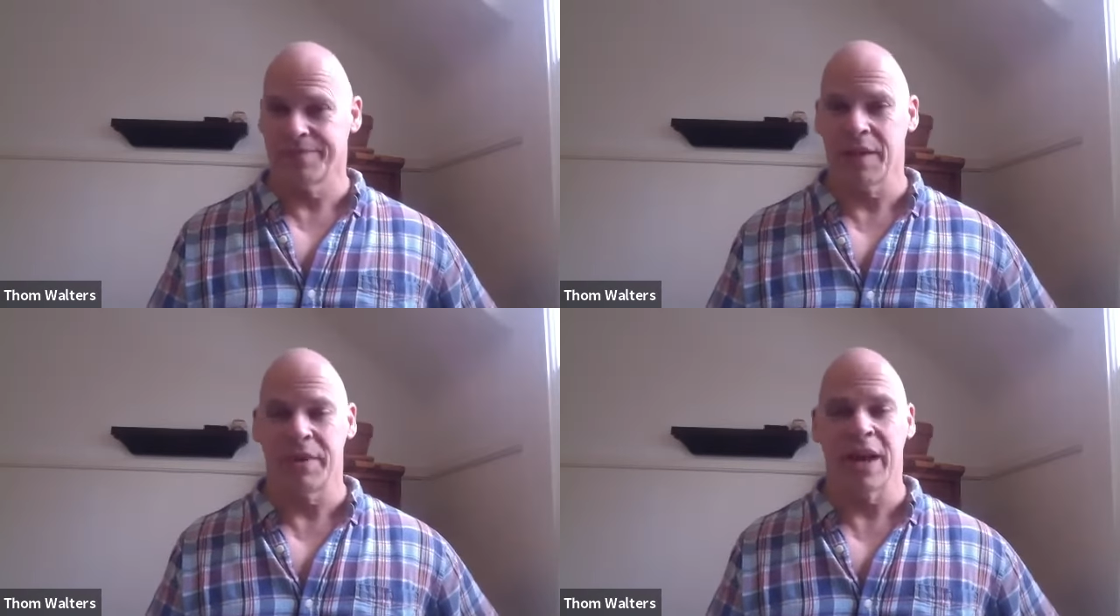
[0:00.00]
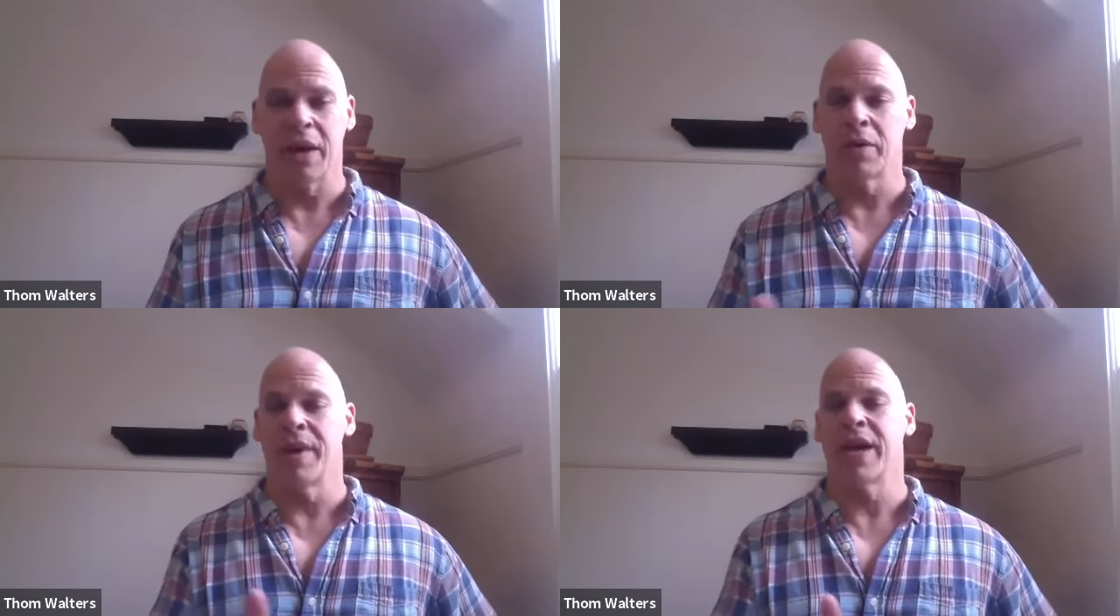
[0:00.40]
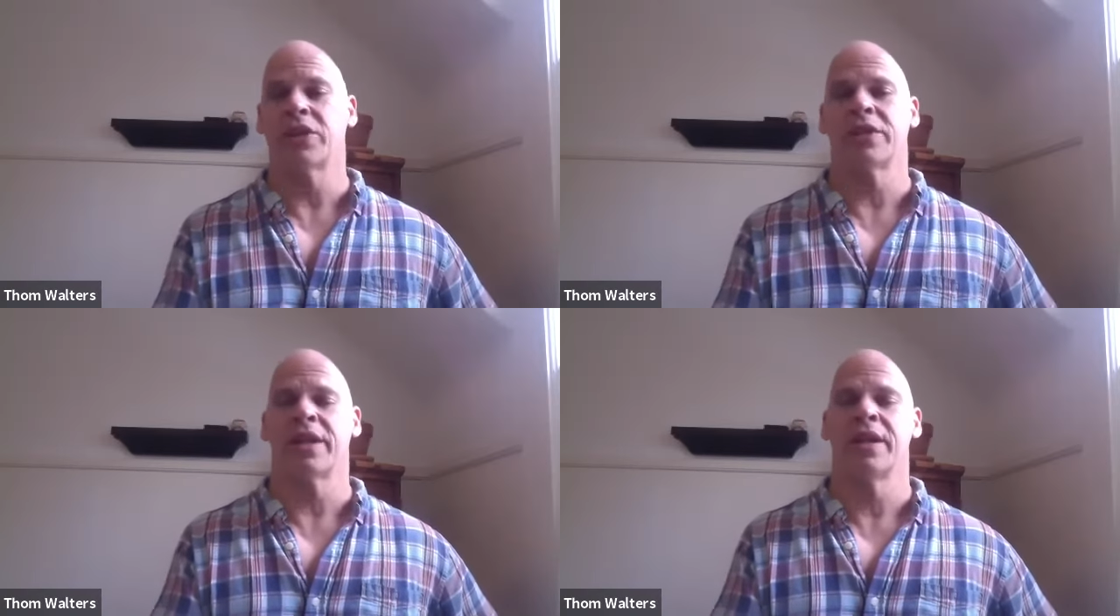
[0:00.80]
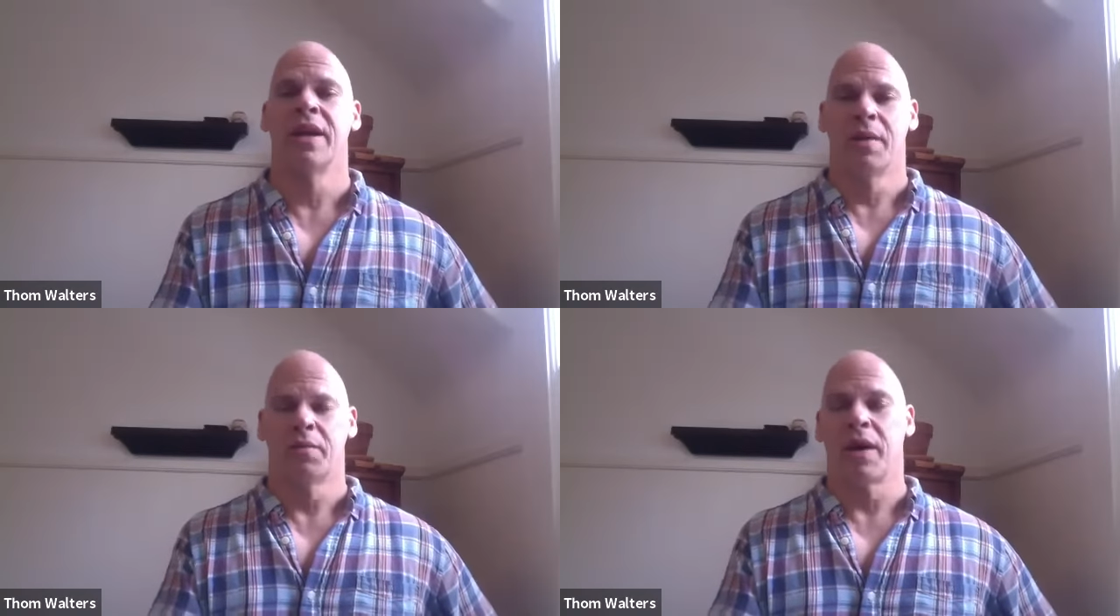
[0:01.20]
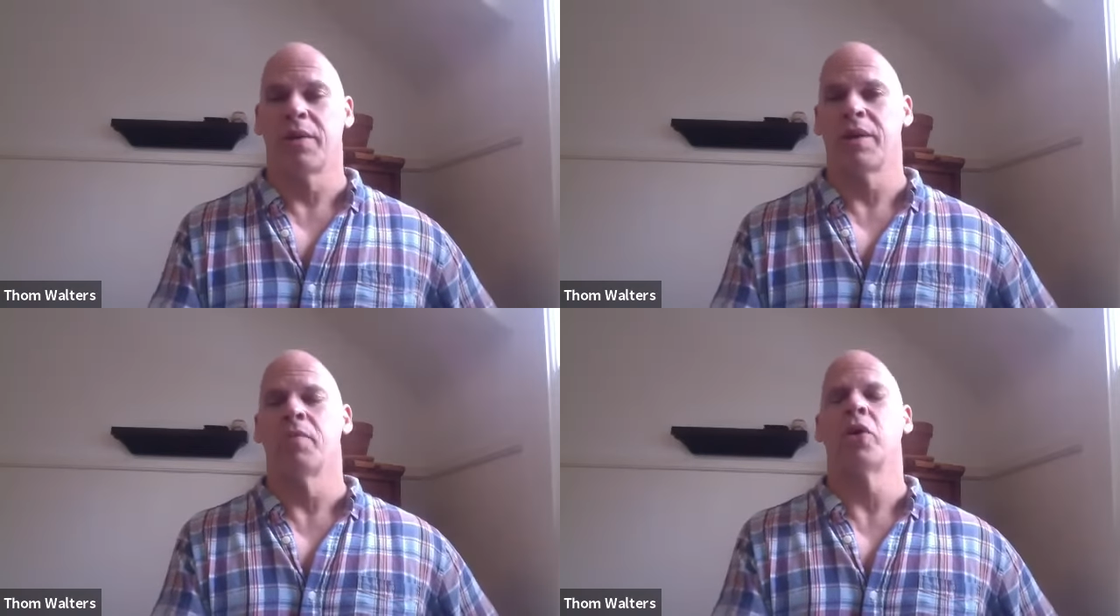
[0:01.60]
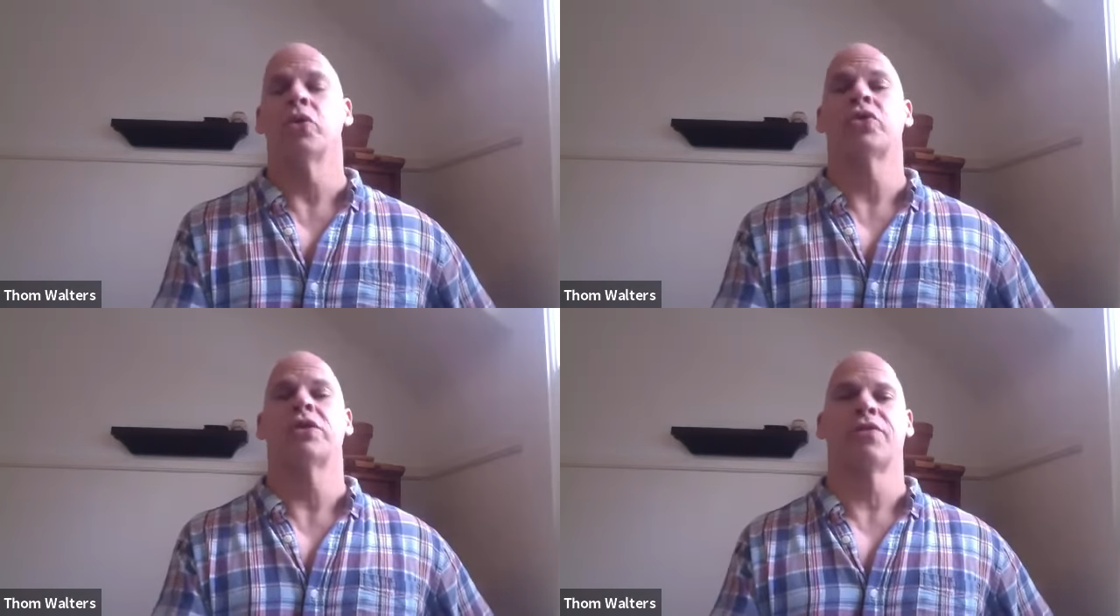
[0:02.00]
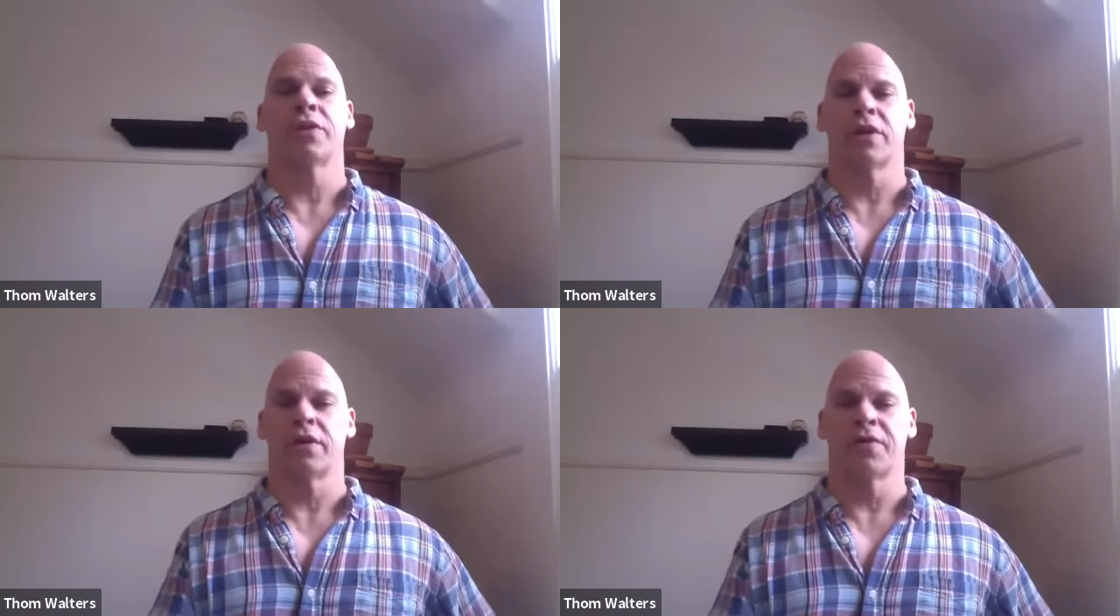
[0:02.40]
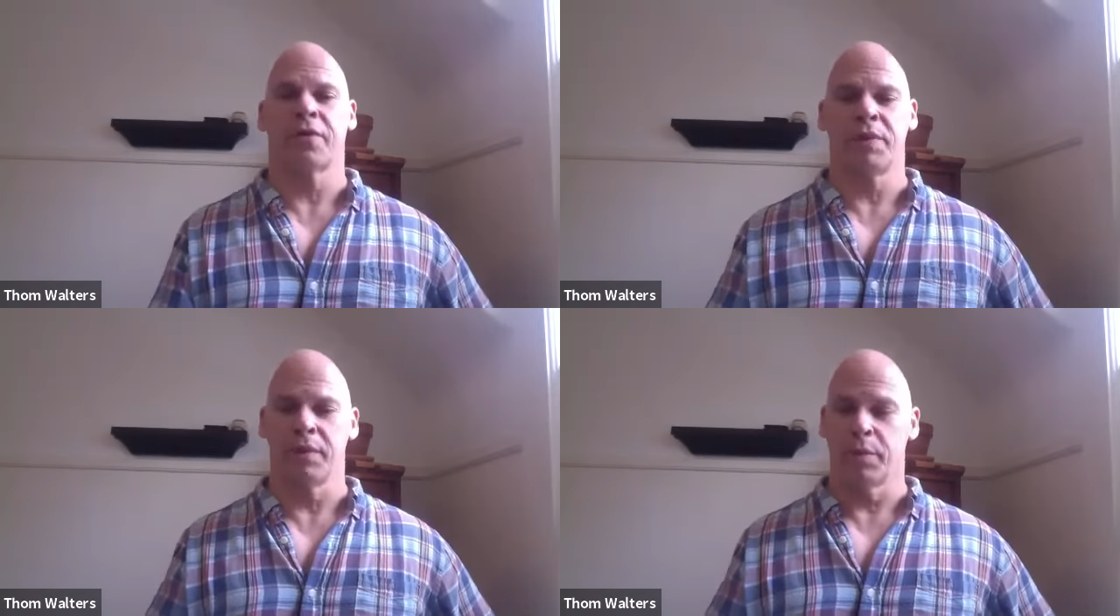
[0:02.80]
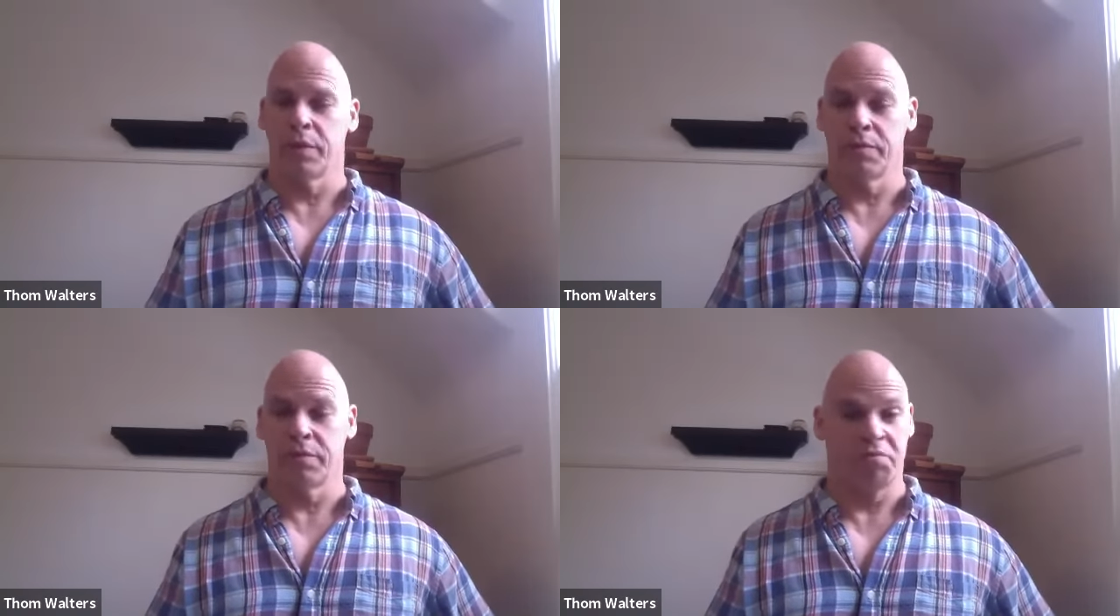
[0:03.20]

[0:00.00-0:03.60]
I mean, I would imagine that probably the most difficult for people,